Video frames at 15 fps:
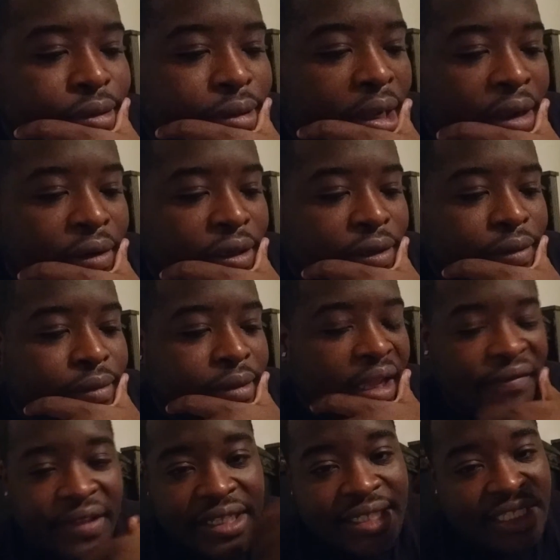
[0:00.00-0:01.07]
I don't know.
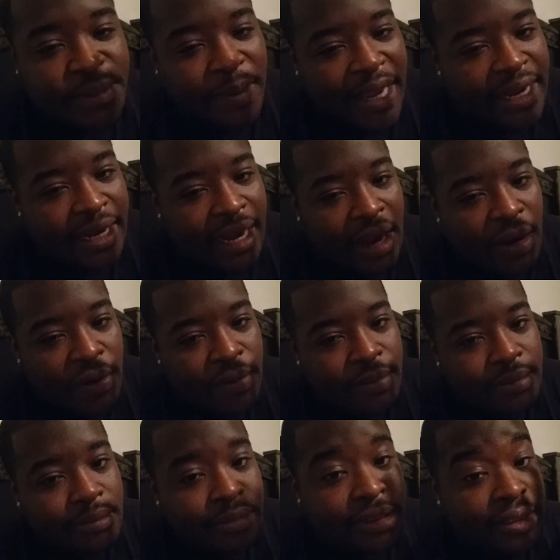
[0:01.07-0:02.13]
If this explained it, I hope.
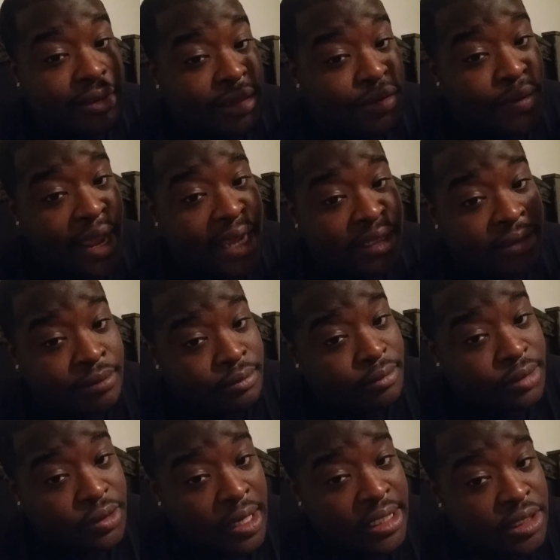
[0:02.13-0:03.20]
But you asked,
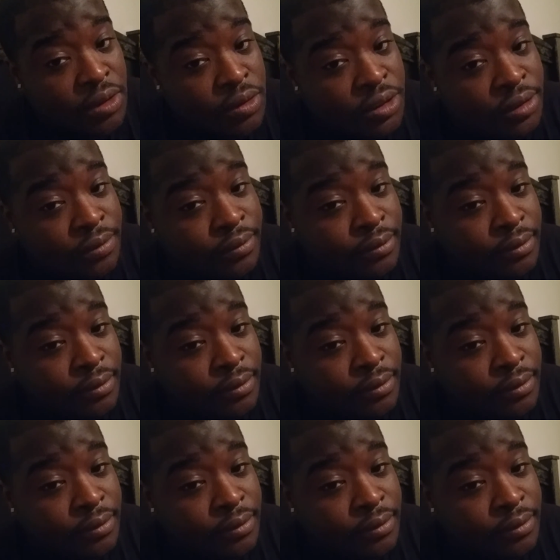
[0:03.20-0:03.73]
so I told you.